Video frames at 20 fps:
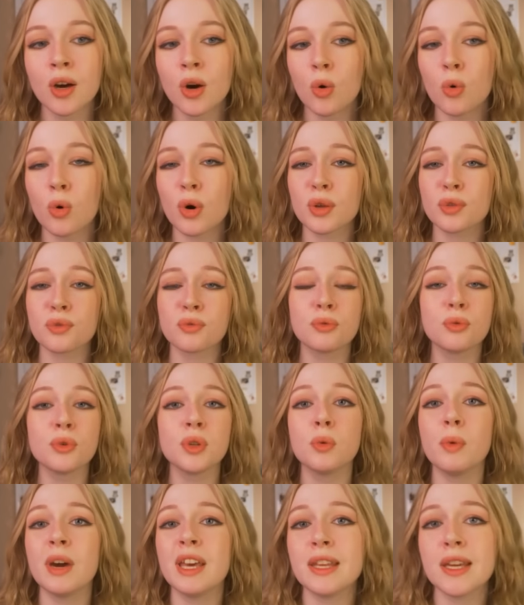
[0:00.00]
or through
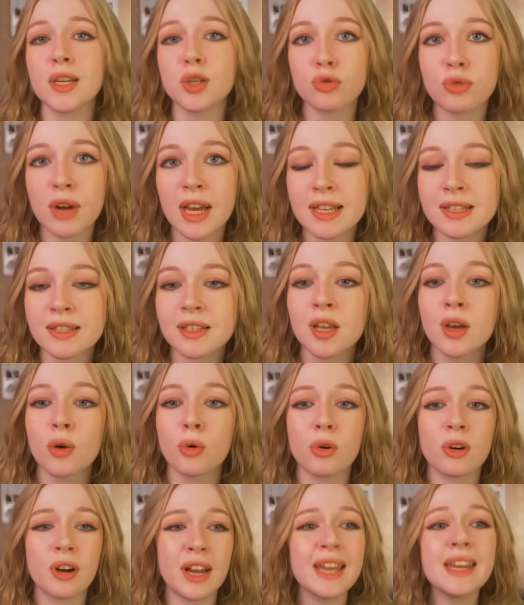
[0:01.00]
the way they dress
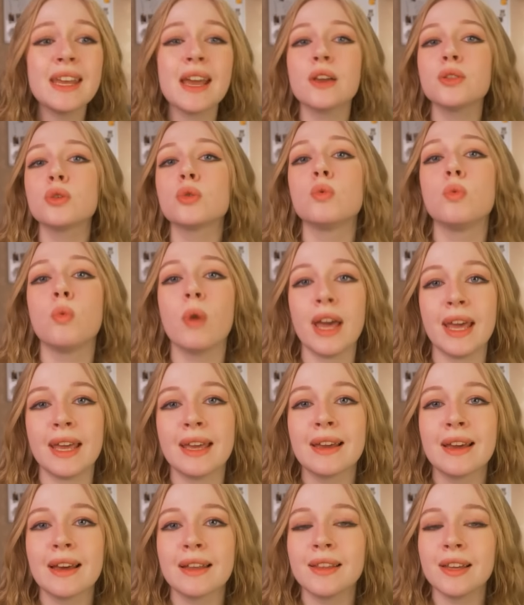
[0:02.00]
or any other way
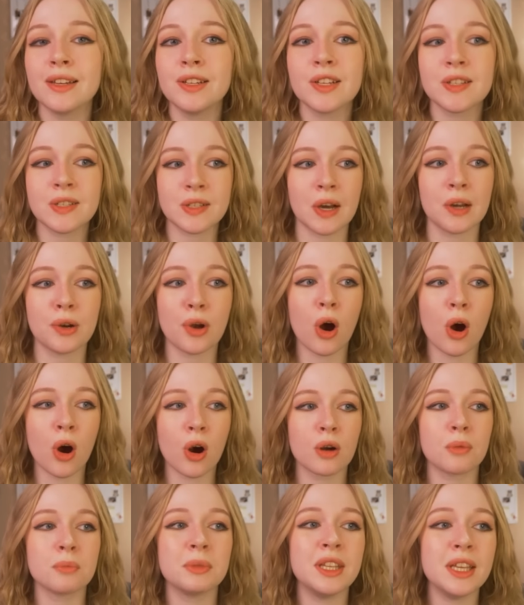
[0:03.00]
that does not
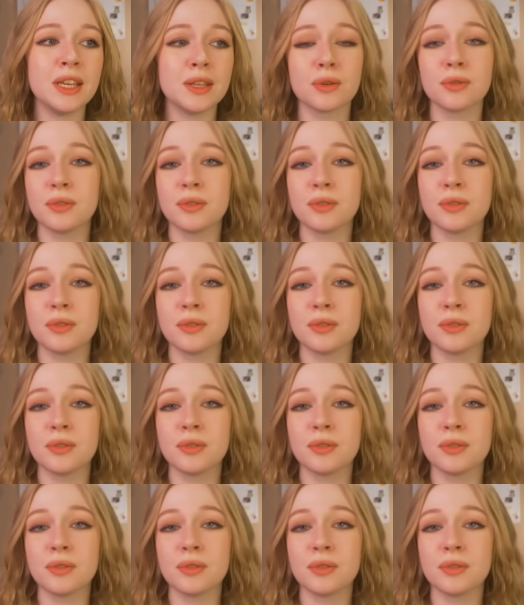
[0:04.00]
harm neither